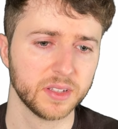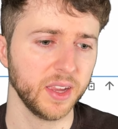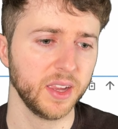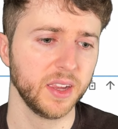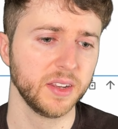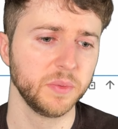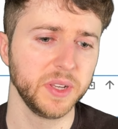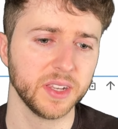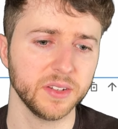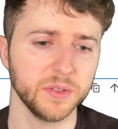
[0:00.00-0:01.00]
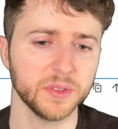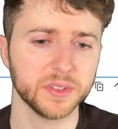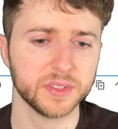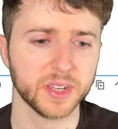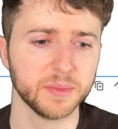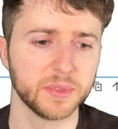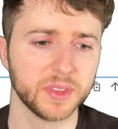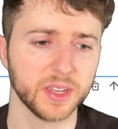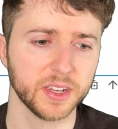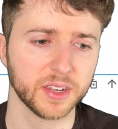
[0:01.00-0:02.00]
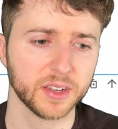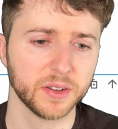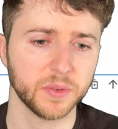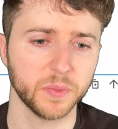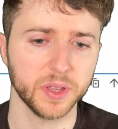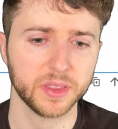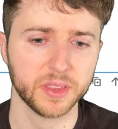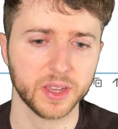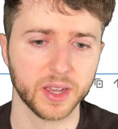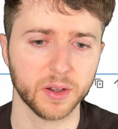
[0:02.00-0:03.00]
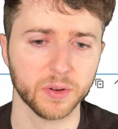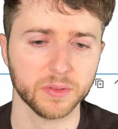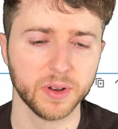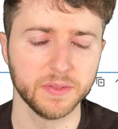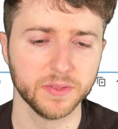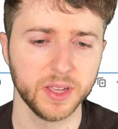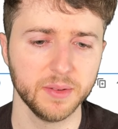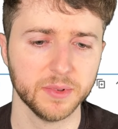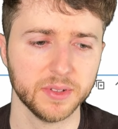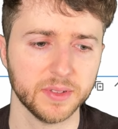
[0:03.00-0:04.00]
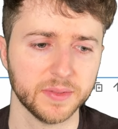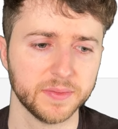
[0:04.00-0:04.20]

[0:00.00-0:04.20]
And we can do the same thing with our ref label.